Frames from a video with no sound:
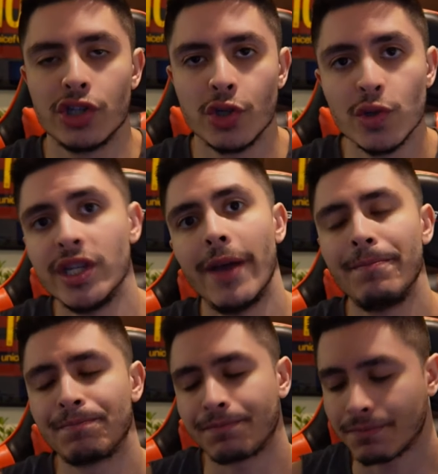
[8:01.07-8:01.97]
Tuesday
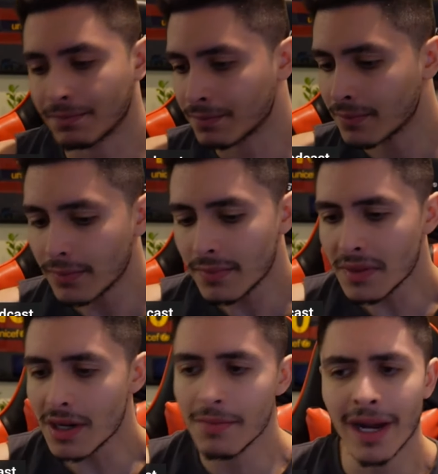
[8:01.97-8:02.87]

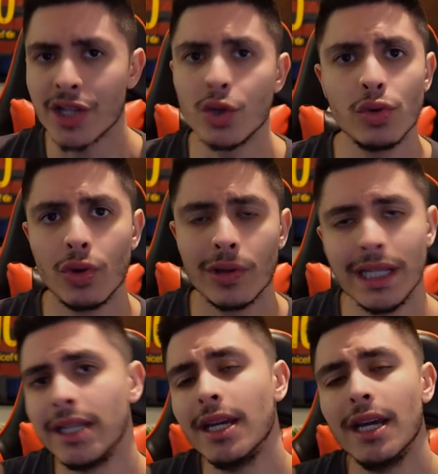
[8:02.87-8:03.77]
by a 2-0
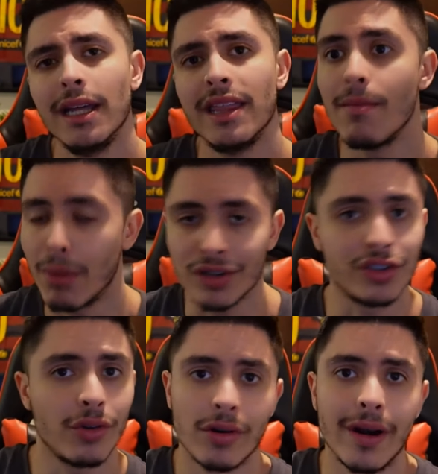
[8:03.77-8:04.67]
lead, then
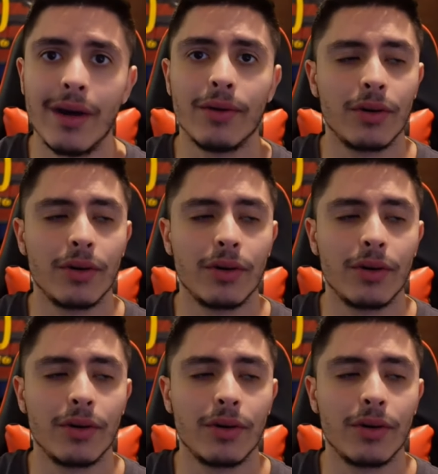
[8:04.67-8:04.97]
Barcelona are out.